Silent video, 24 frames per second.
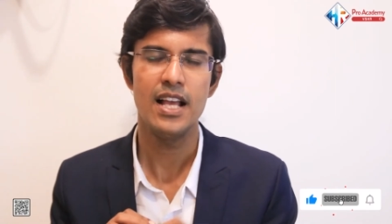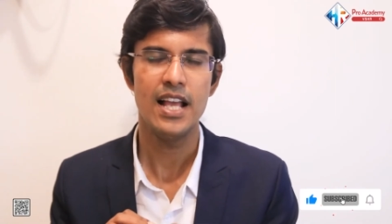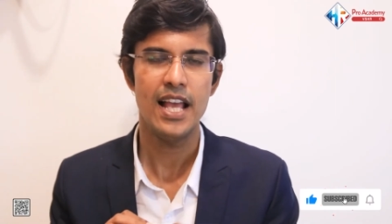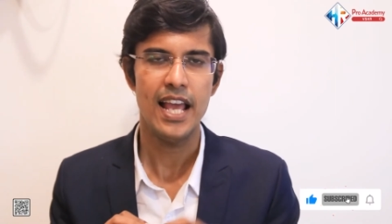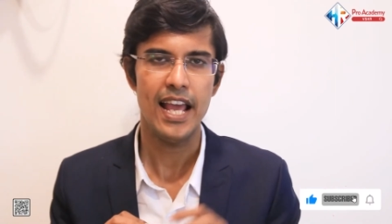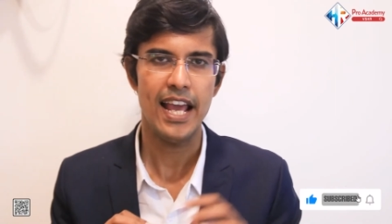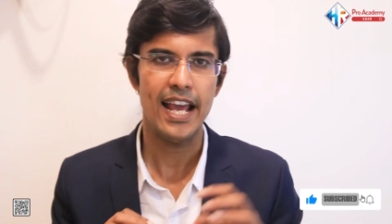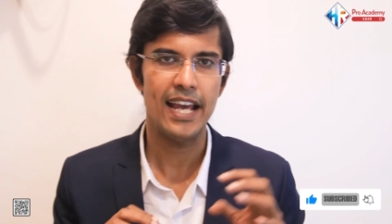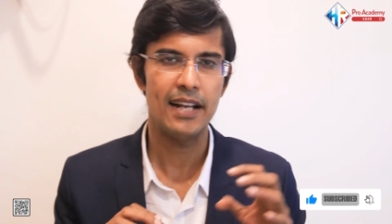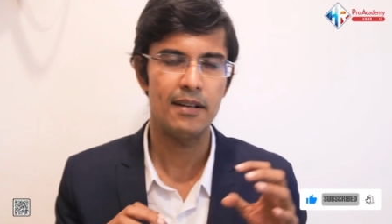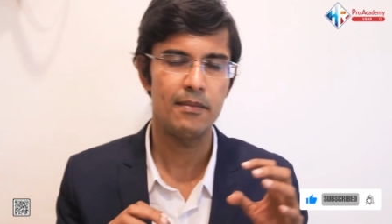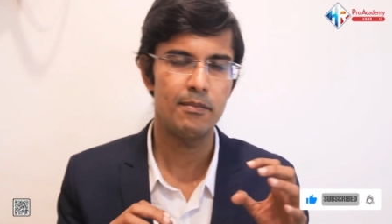
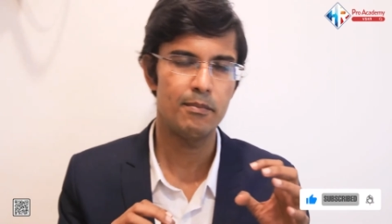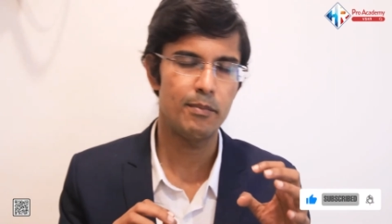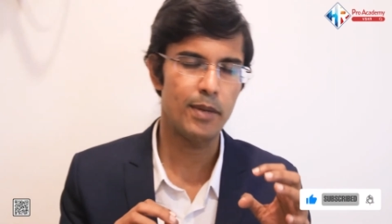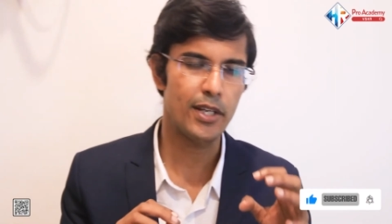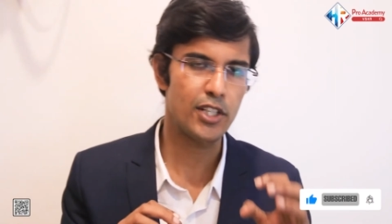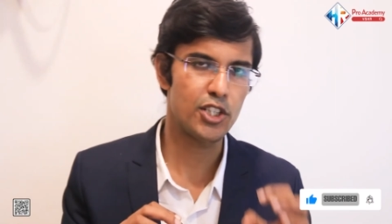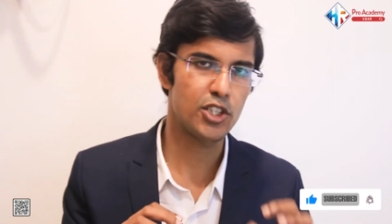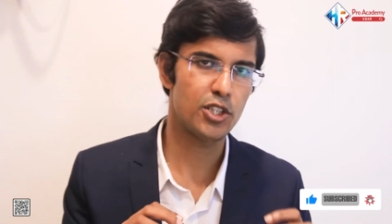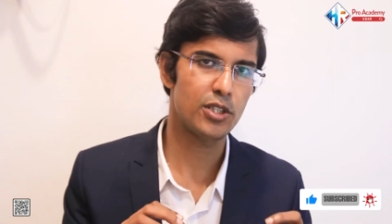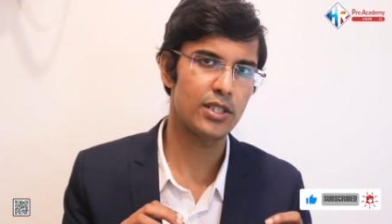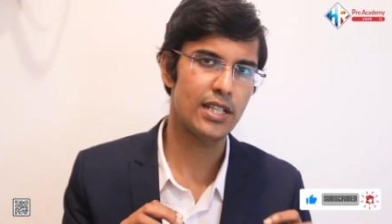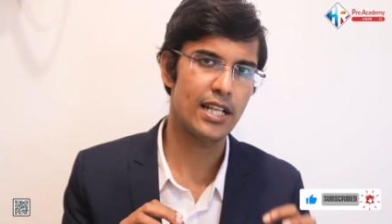and make
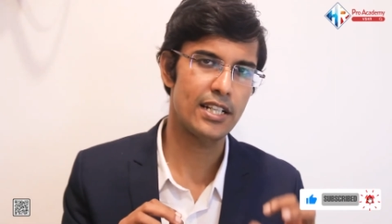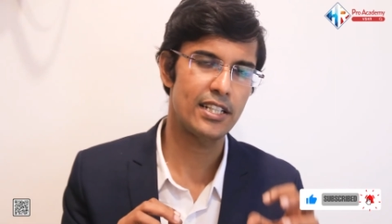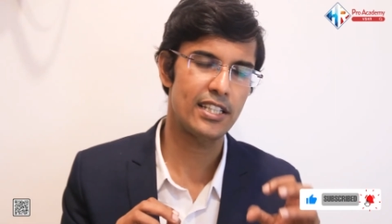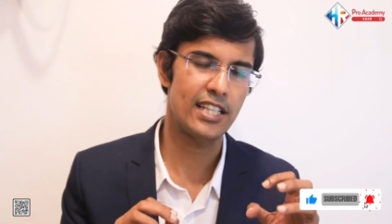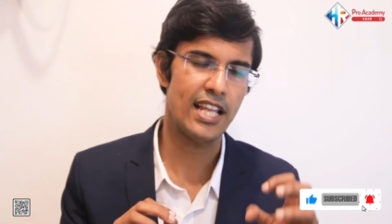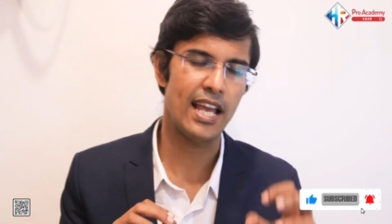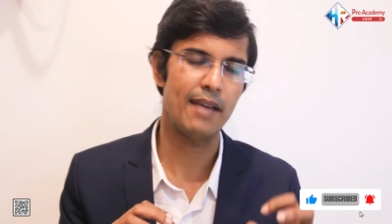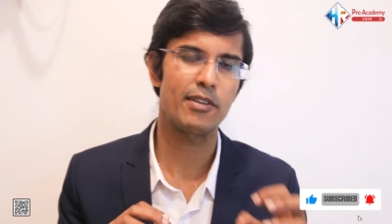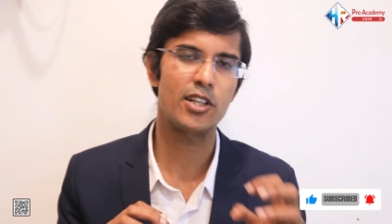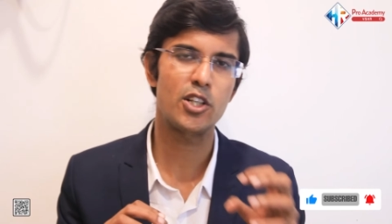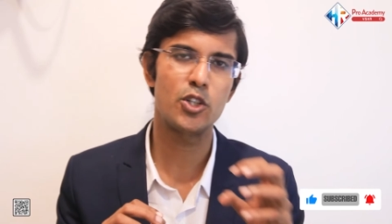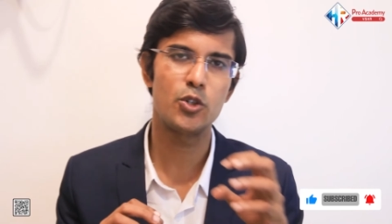sure that they
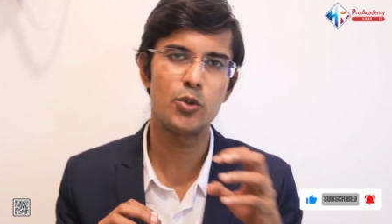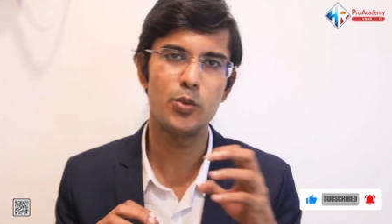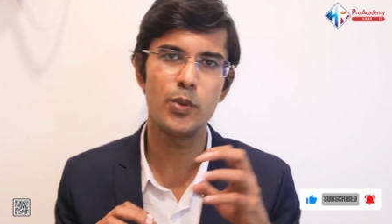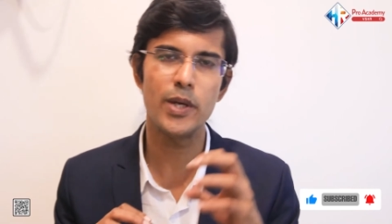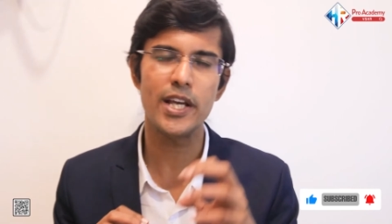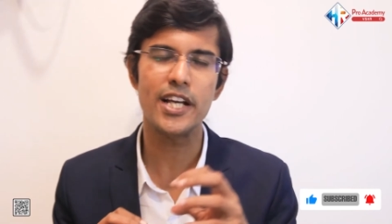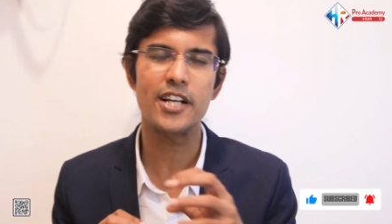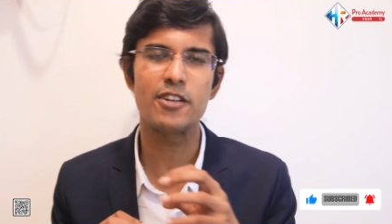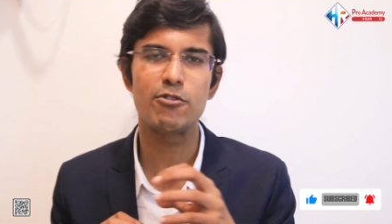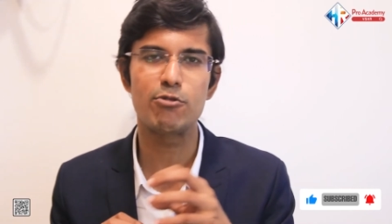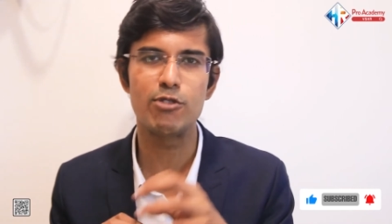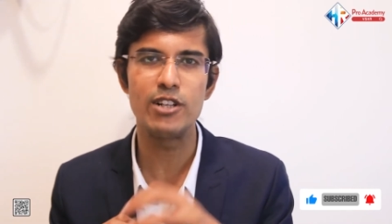have a
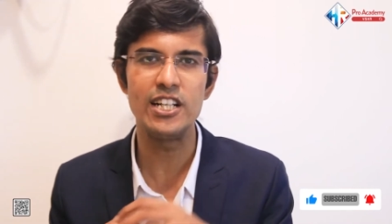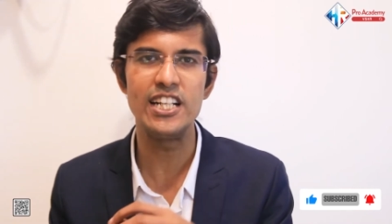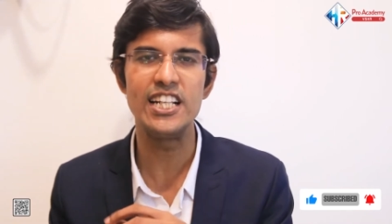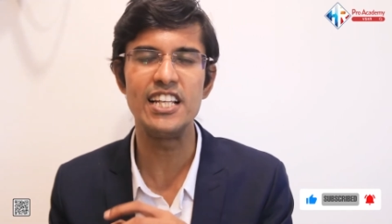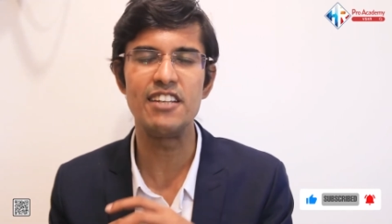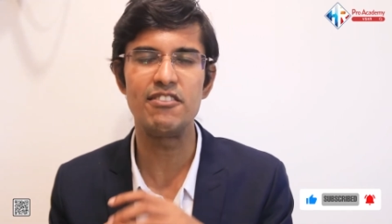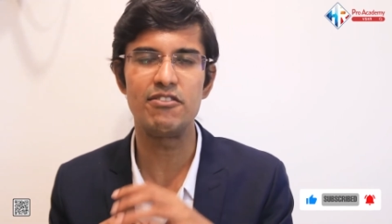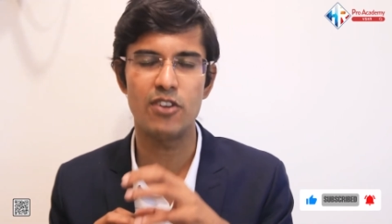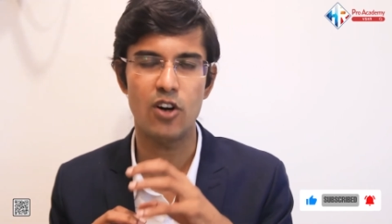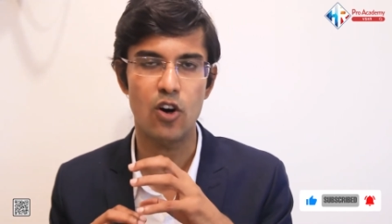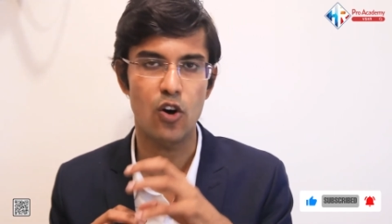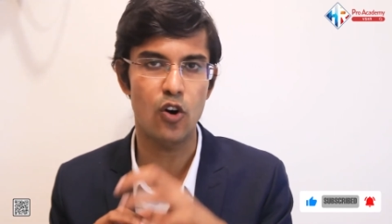quick
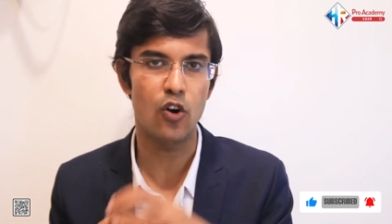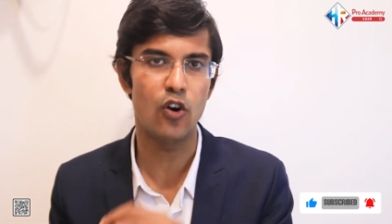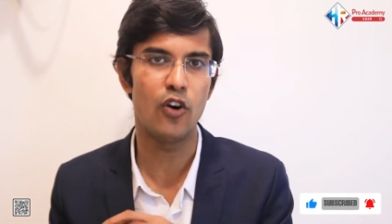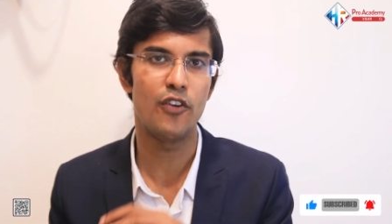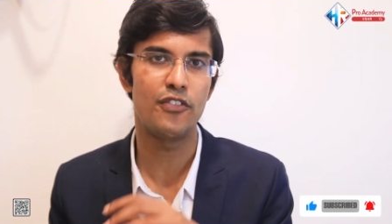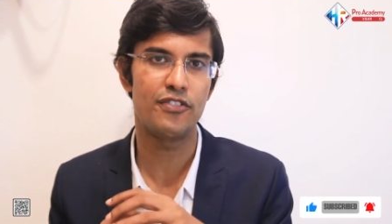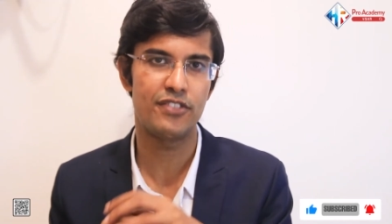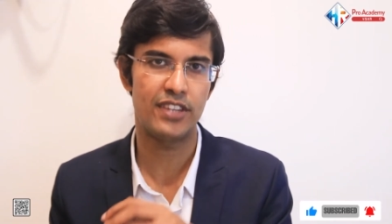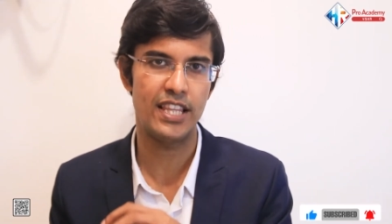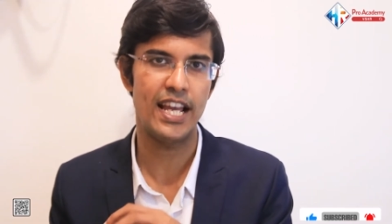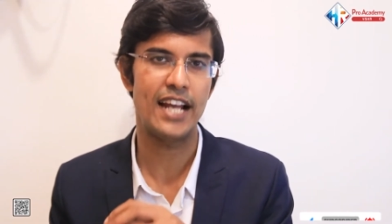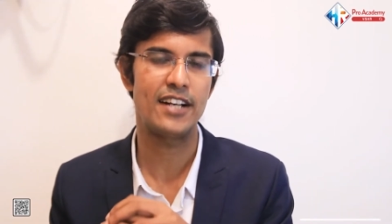relief of
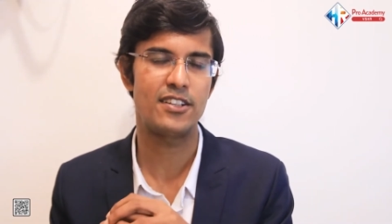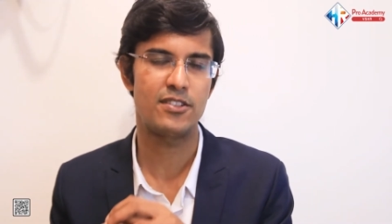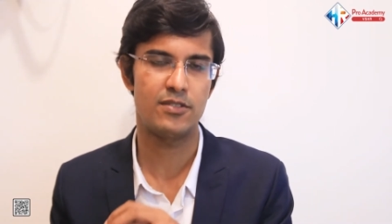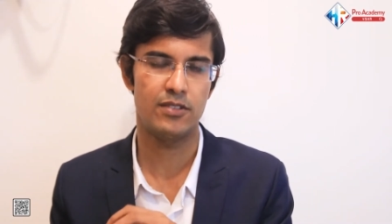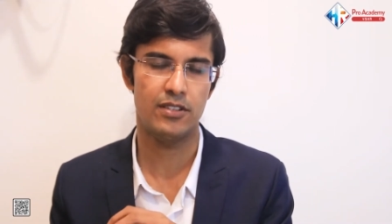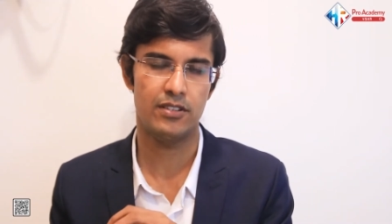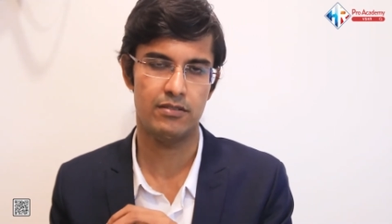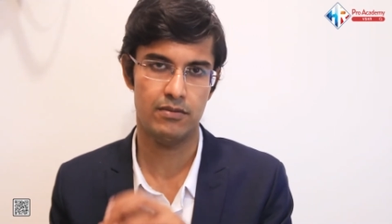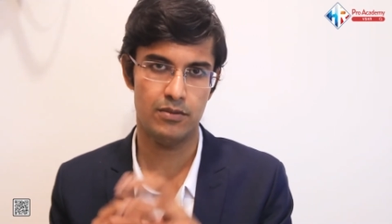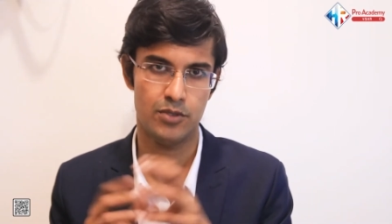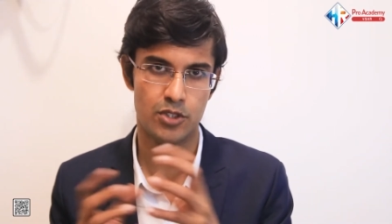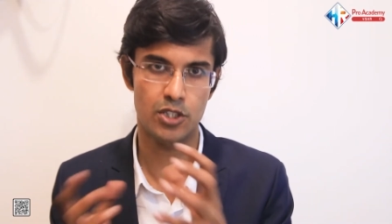that
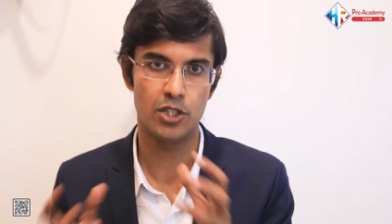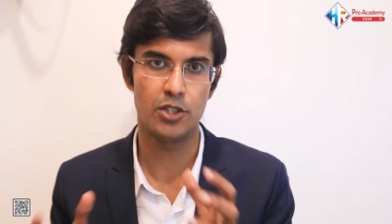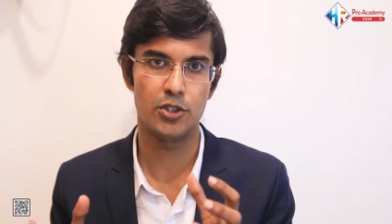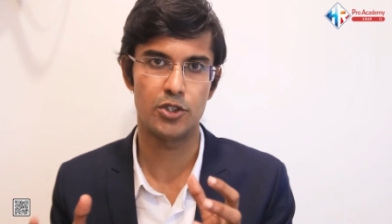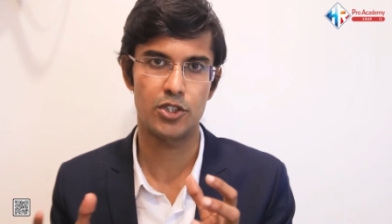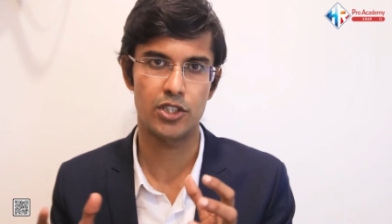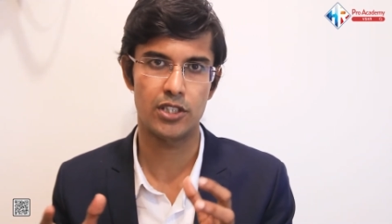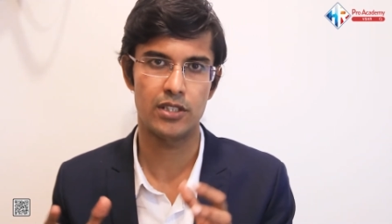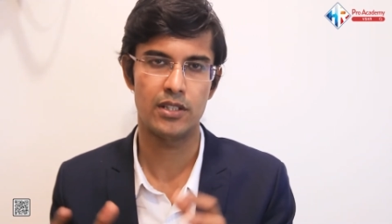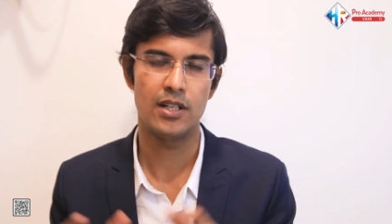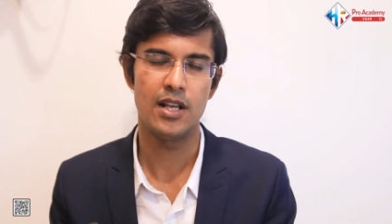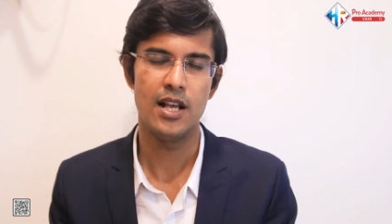
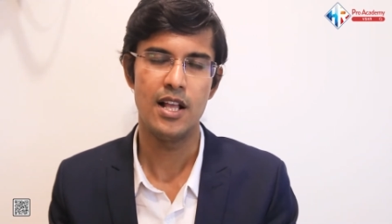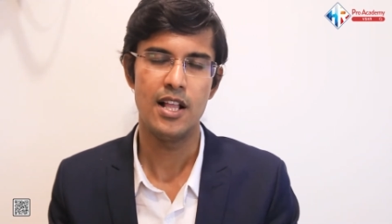solution